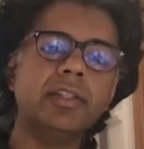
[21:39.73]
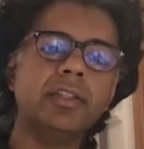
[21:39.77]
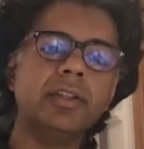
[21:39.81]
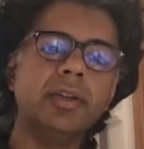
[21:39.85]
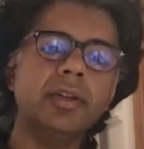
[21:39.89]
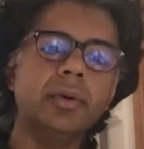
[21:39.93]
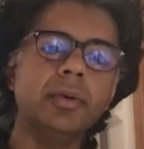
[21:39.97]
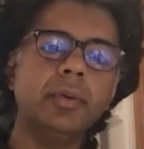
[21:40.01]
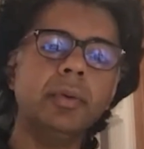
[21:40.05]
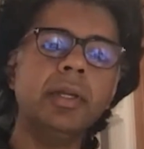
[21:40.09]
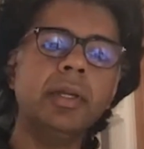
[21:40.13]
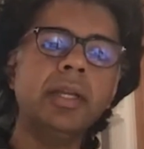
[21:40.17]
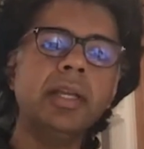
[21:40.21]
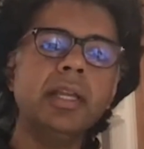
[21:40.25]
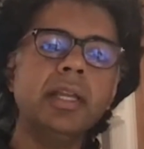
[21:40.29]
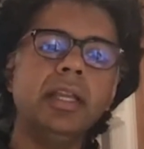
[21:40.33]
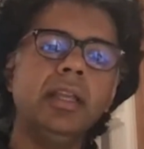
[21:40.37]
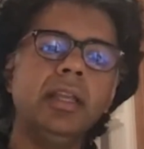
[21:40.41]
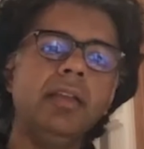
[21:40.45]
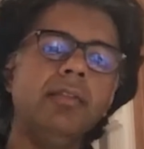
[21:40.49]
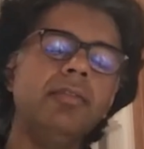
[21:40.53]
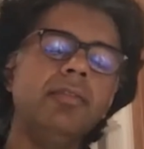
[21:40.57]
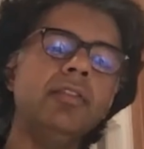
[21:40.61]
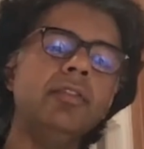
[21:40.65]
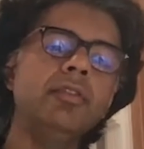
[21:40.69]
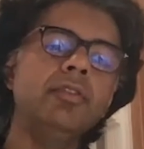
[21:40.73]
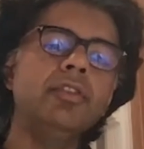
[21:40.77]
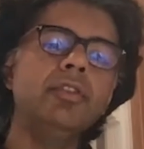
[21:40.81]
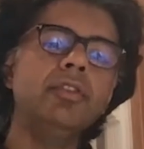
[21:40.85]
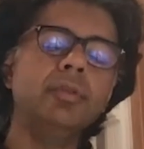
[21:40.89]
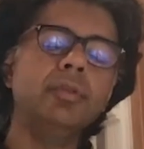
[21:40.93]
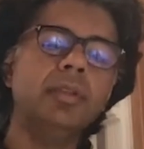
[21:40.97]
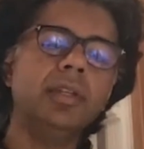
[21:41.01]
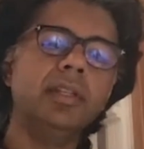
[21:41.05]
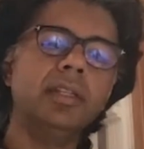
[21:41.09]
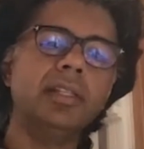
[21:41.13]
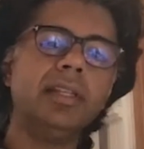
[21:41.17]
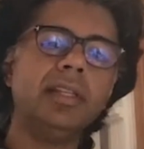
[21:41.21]
So if you do
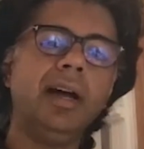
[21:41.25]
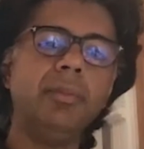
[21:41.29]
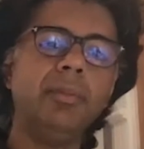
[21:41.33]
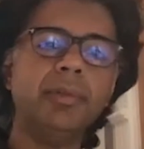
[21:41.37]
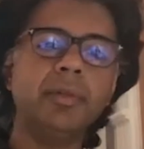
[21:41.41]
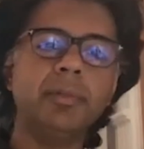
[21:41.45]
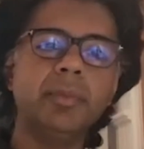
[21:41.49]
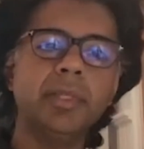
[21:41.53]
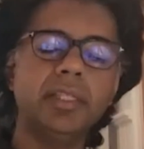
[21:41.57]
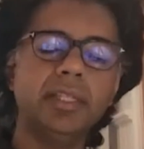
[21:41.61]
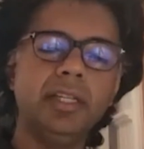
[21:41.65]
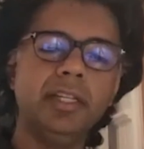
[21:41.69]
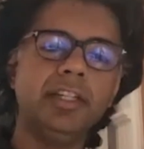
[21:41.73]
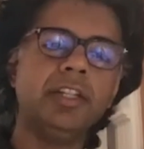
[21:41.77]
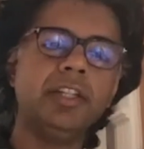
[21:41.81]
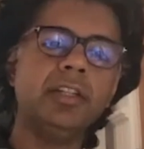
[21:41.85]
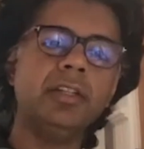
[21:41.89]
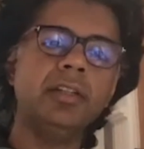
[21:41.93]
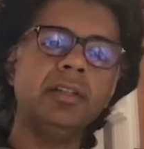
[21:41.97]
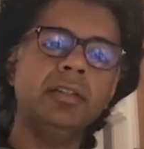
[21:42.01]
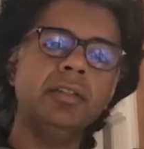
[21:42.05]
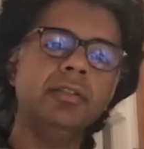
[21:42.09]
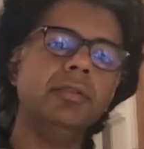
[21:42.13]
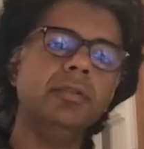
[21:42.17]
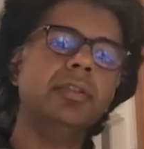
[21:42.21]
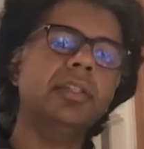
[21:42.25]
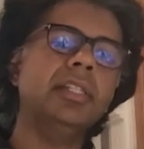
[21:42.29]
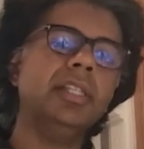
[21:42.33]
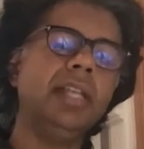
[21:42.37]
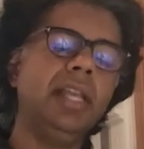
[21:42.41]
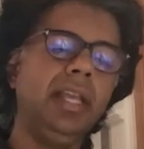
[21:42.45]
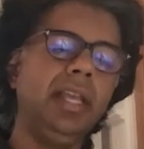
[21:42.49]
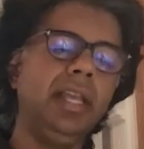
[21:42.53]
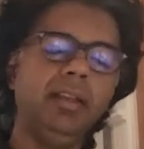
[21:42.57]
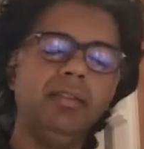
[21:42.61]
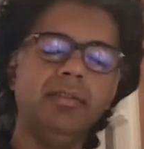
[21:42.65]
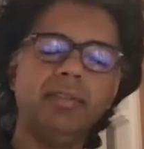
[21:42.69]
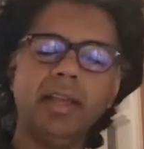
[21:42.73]
this optimization, you'll
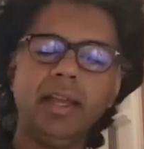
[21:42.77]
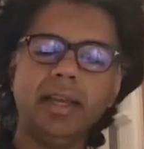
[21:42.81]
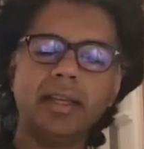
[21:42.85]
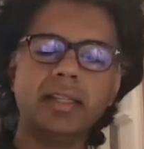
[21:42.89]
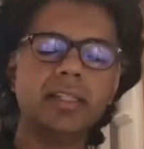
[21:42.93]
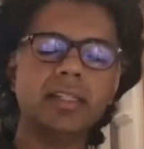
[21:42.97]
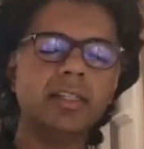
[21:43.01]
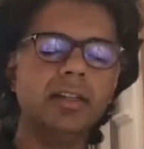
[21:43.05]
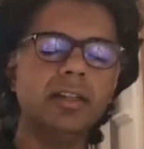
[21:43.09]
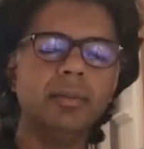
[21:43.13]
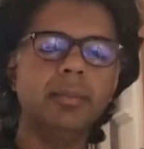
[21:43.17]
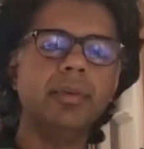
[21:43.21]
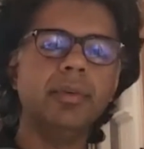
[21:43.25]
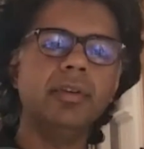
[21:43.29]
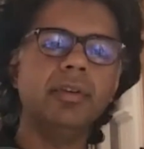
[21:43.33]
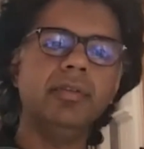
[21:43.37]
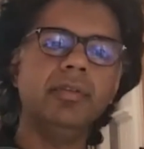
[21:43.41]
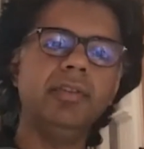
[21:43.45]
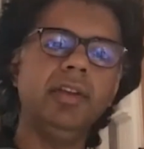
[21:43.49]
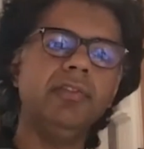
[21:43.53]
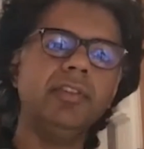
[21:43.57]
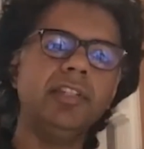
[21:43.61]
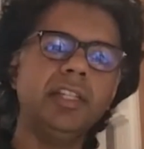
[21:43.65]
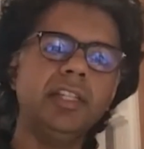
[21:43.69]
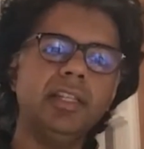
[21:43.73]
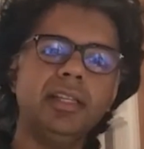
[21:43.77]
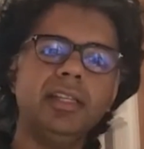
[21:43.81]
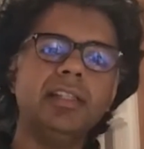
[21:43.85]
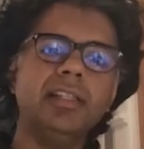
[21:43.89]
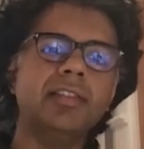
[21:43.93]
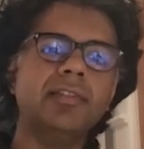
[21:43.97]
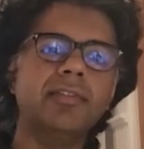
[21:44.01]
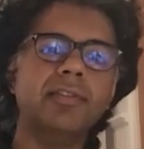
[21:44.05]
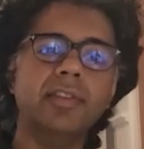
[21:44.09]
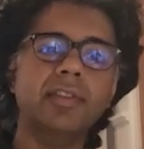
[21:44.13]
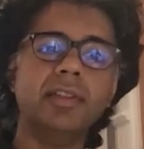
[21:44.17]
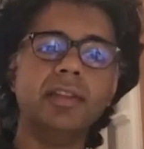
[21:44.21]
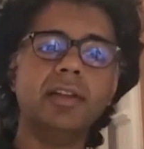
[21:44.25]
save X number of FTEs
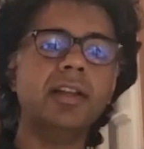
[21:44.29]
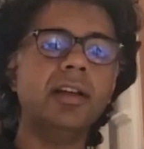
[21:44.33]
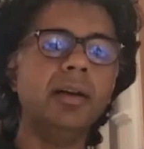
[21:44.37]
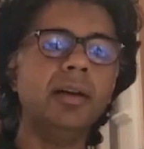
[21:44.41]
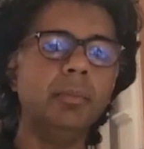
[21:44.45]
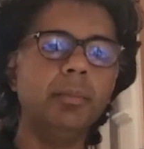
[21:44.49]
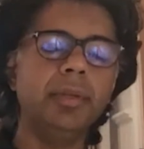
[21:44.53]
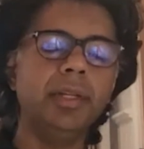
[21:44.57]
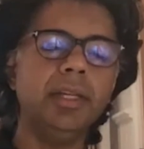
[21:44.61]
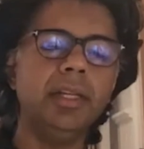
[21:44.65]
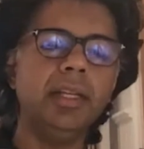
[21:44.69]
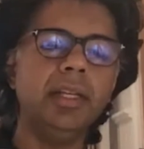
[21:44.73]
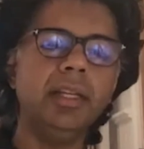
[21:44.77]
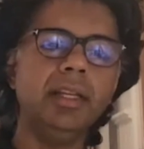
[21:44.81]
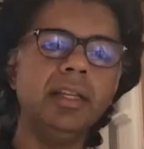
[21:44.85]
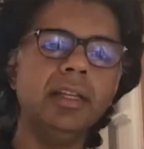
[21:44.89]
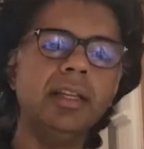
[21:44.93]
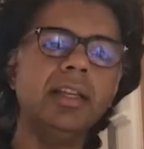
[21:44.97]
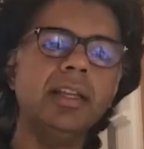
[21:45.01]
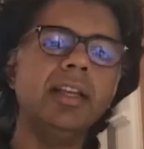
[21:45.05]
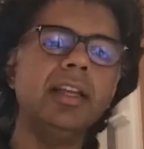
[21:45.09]
for the company.